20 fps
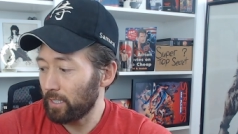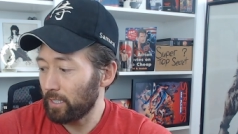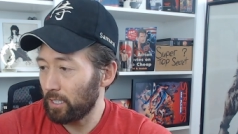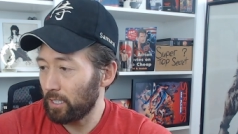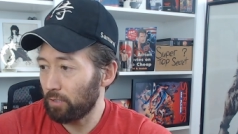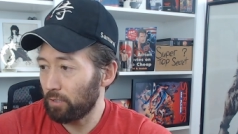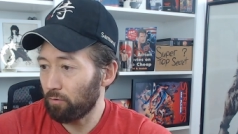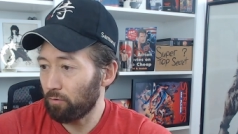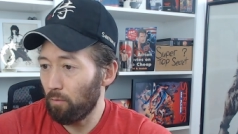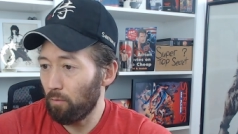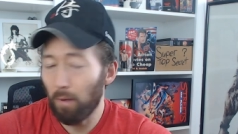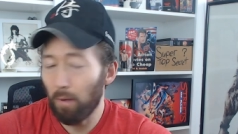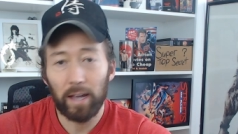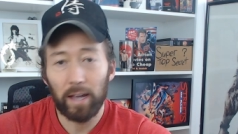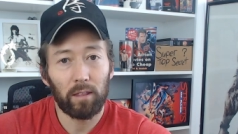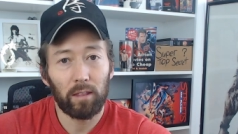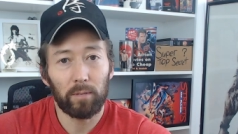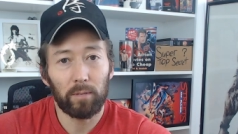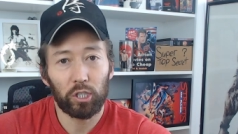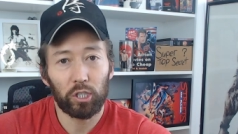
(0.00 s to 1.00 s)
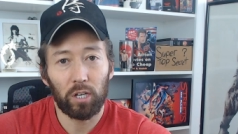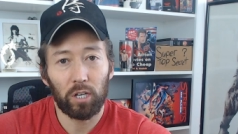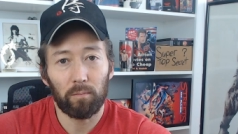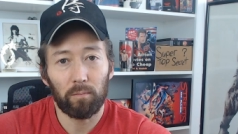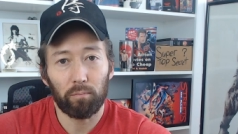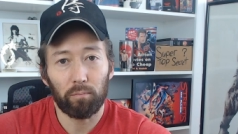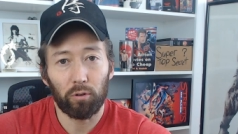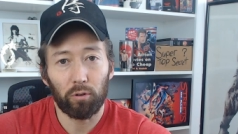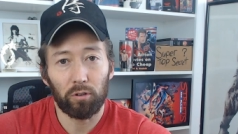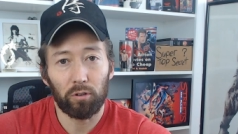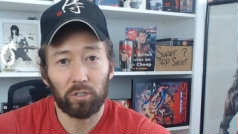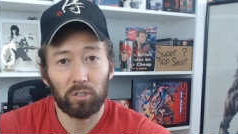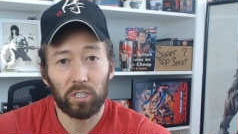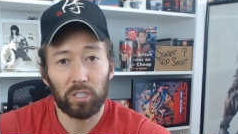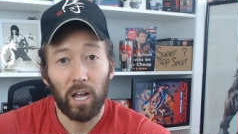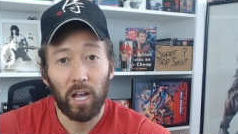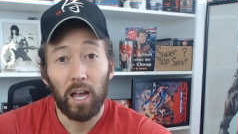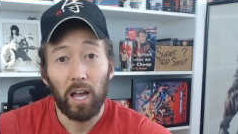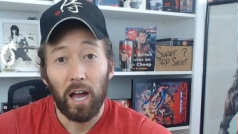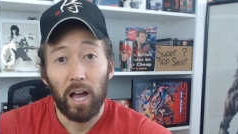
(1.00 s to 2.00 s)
is from Mike the Machine Bruce.